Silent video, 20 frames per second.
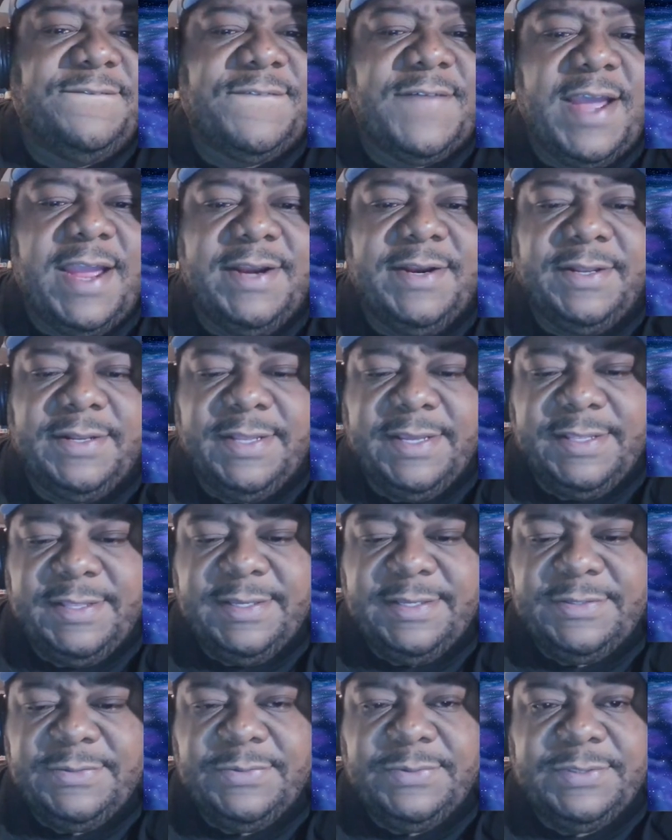
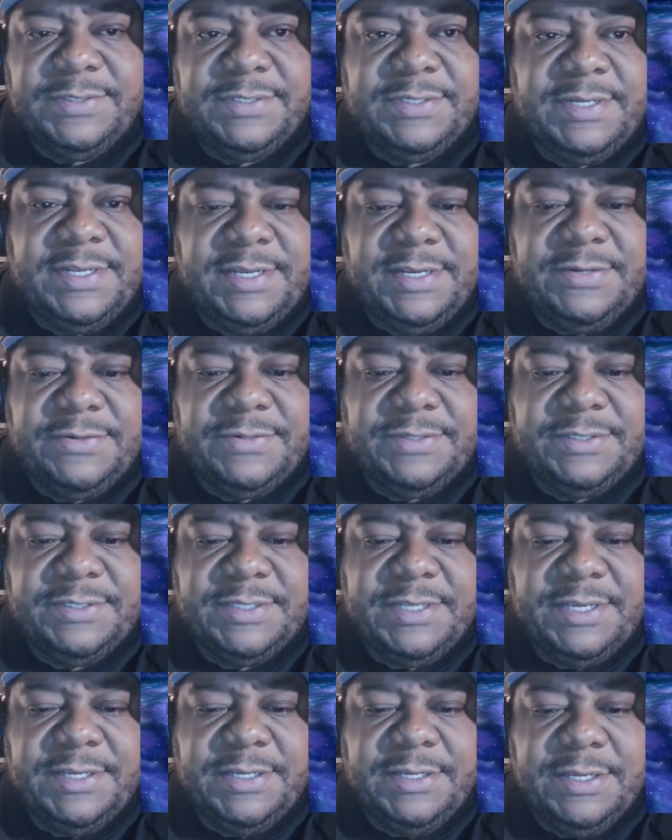this was an
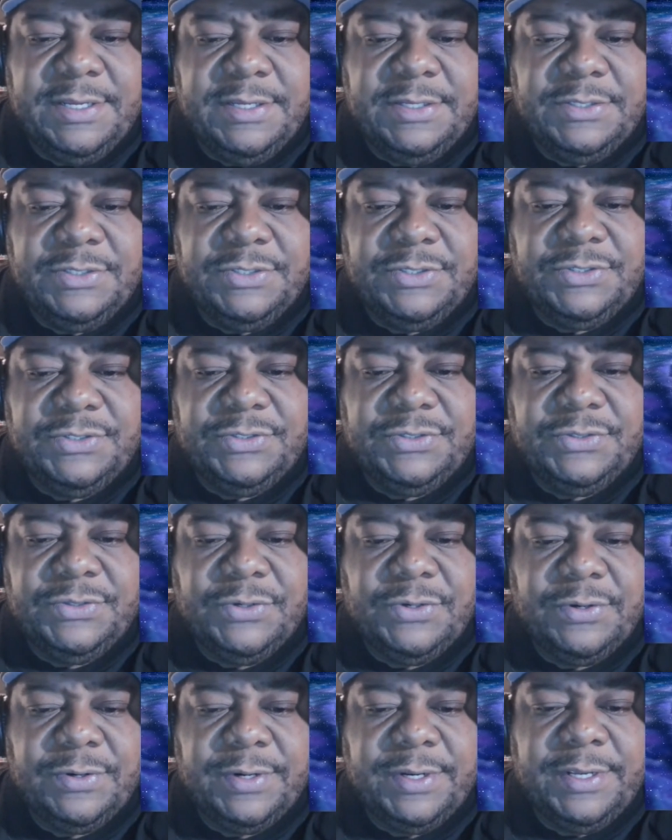interesting
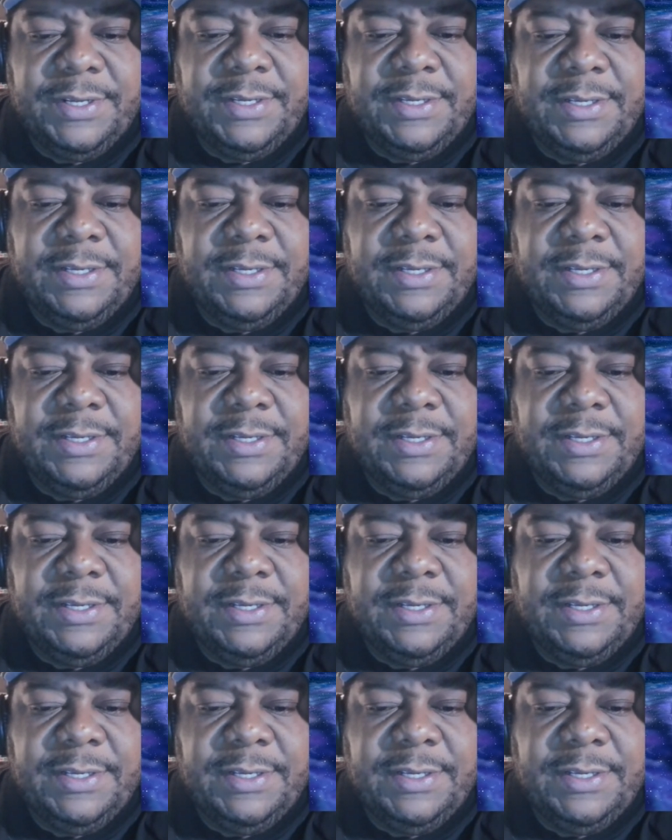story